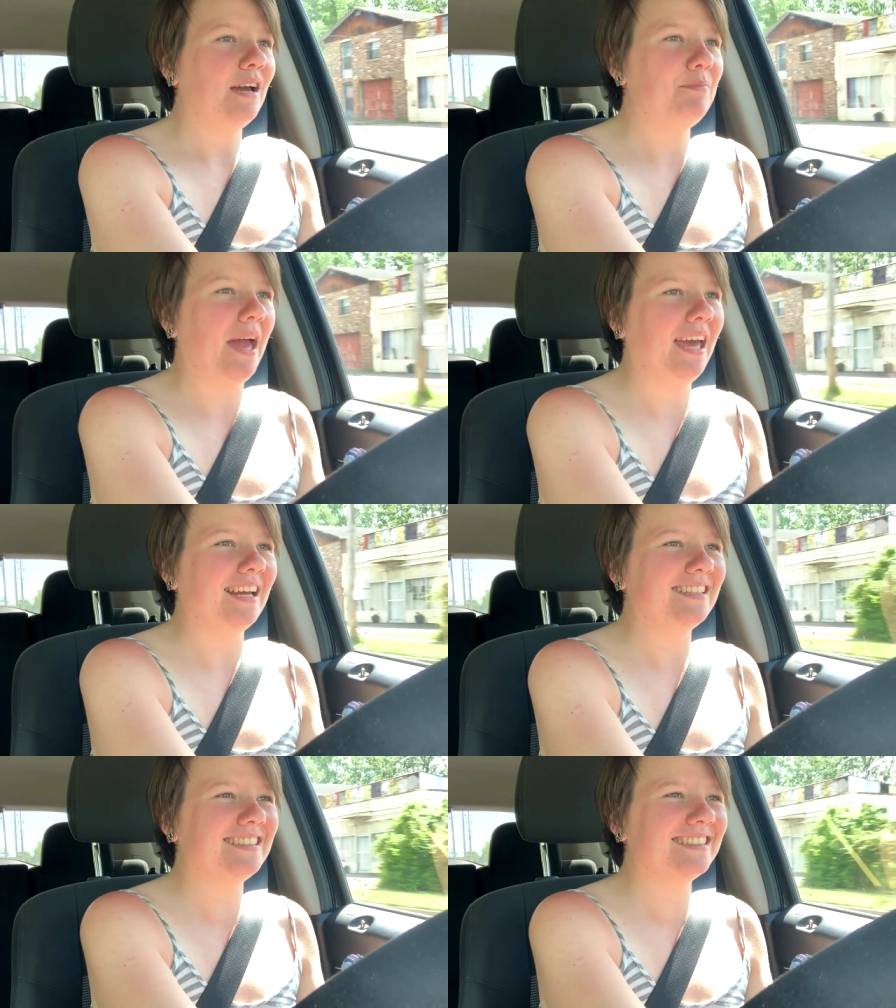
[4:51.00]
I
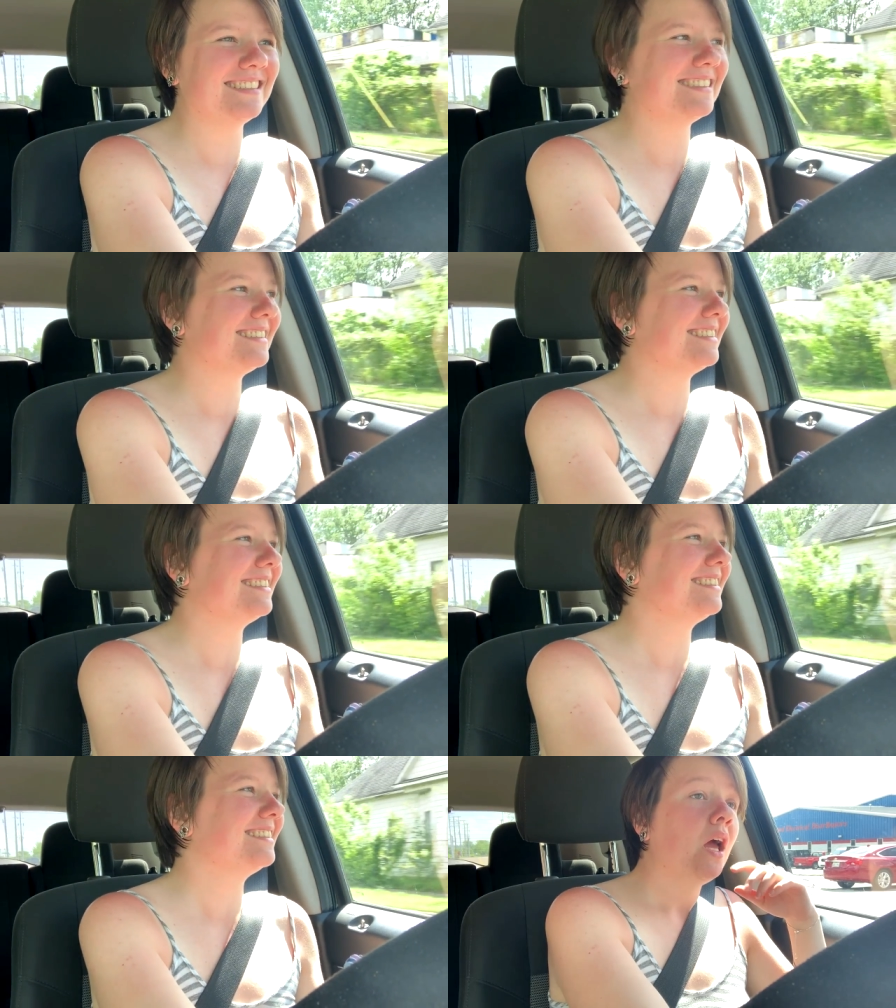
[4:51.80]
panicked.
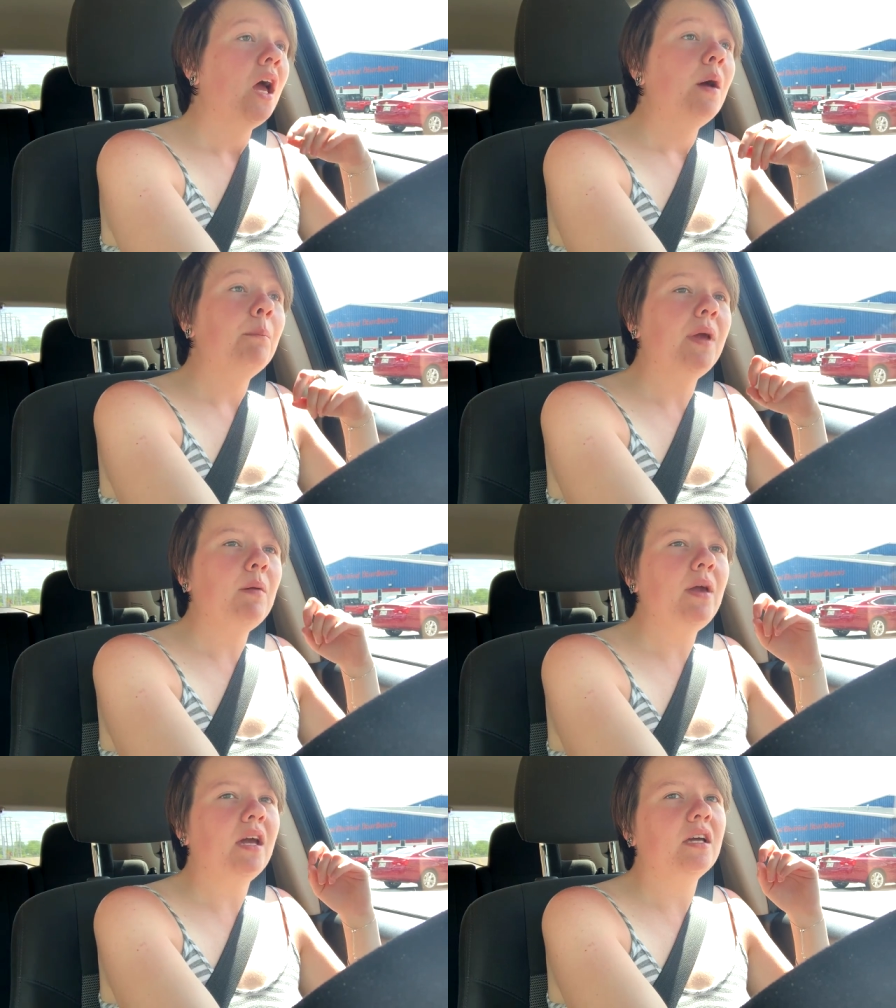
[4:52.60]

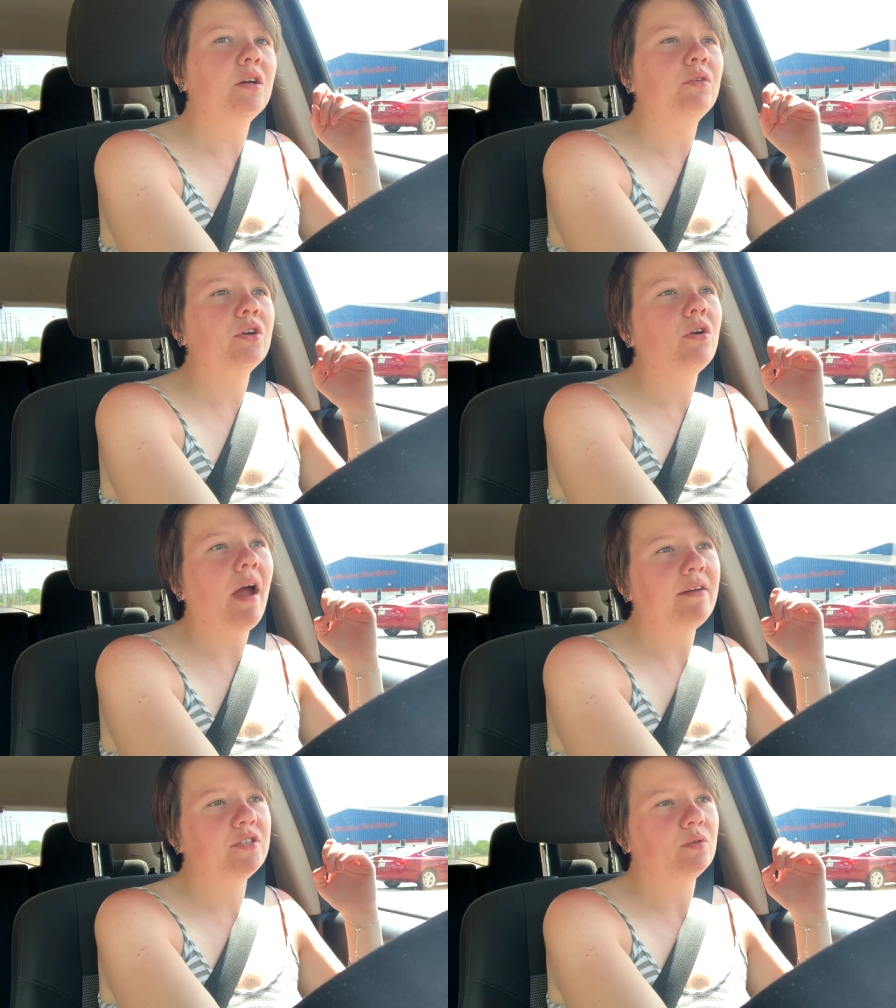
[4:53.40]
Maybe I could go to the
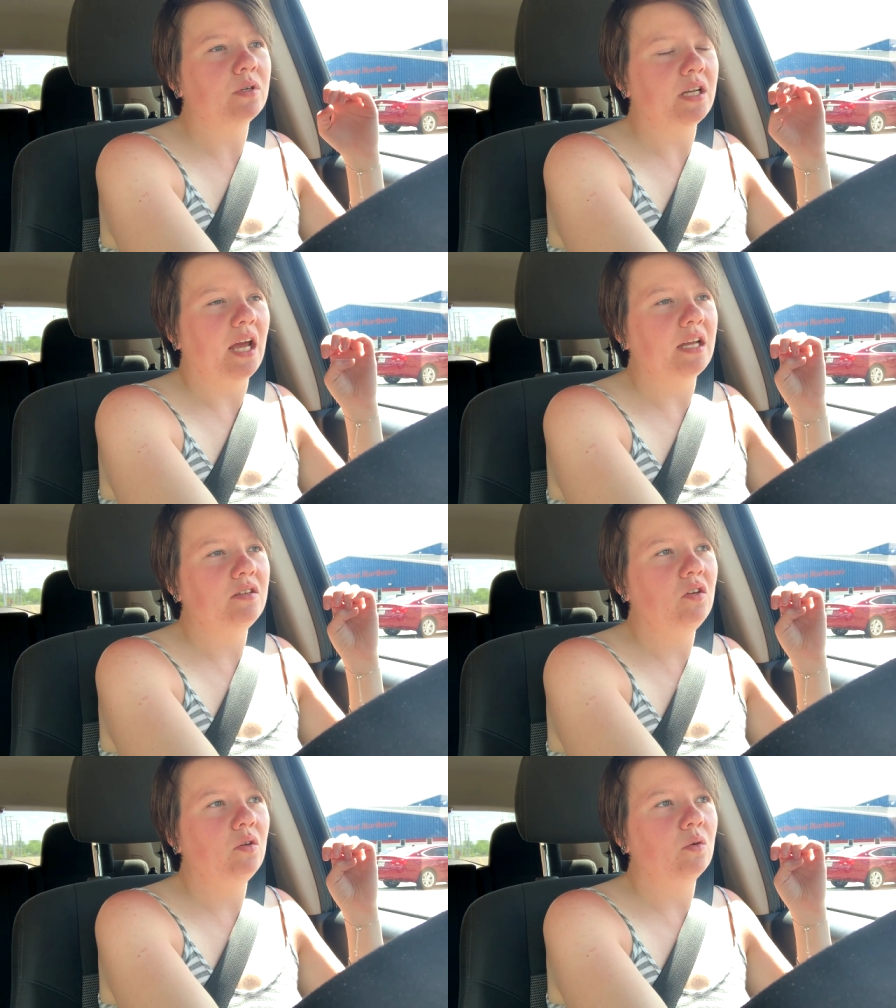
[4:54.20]
craft store today
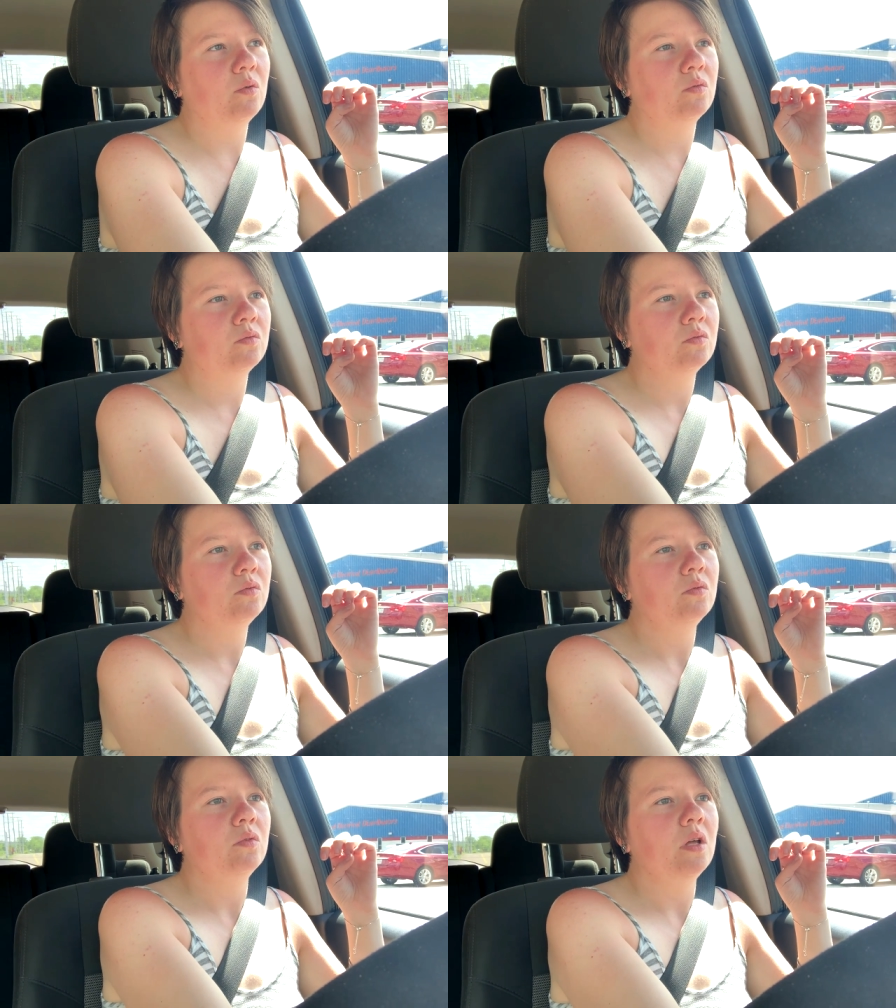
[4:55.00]
too.
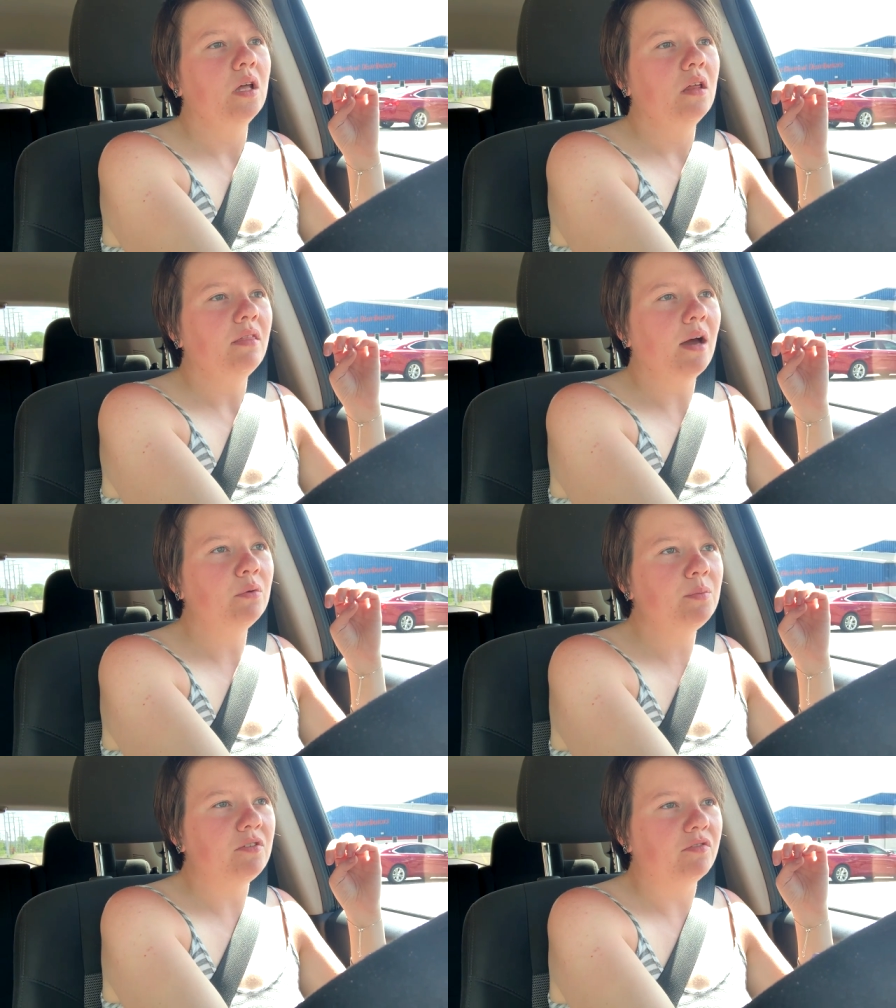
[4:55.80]
That
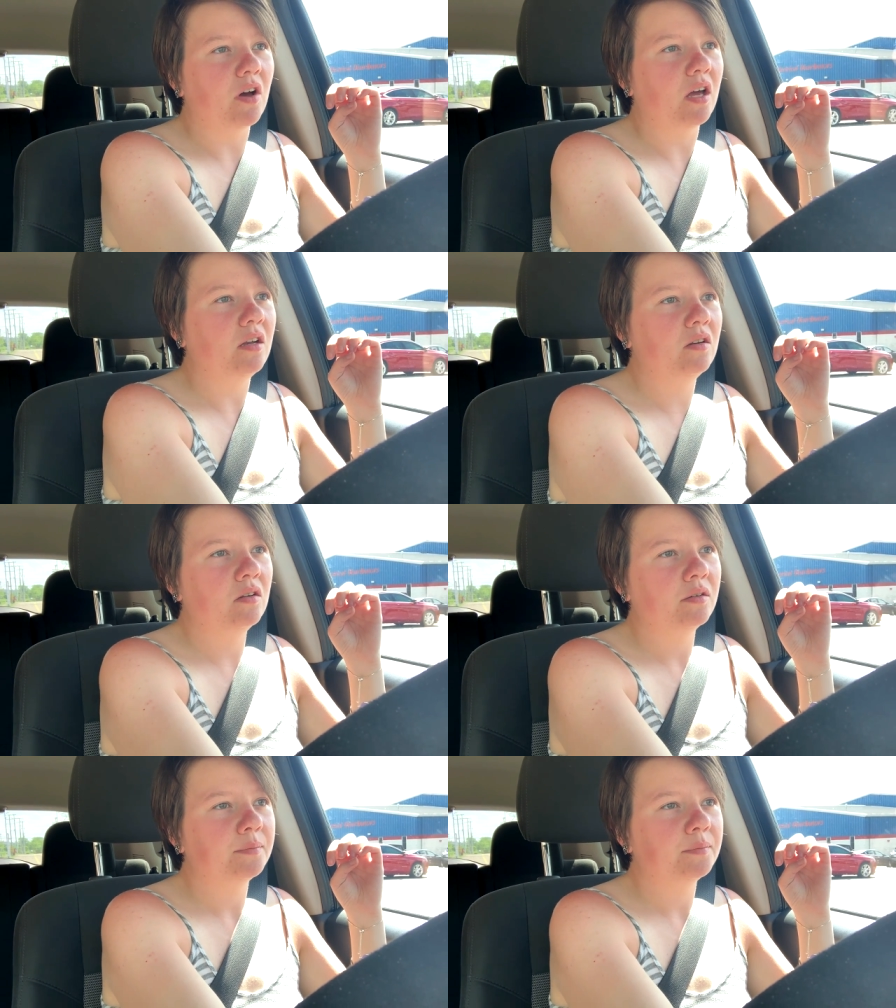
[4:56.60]
would be fun.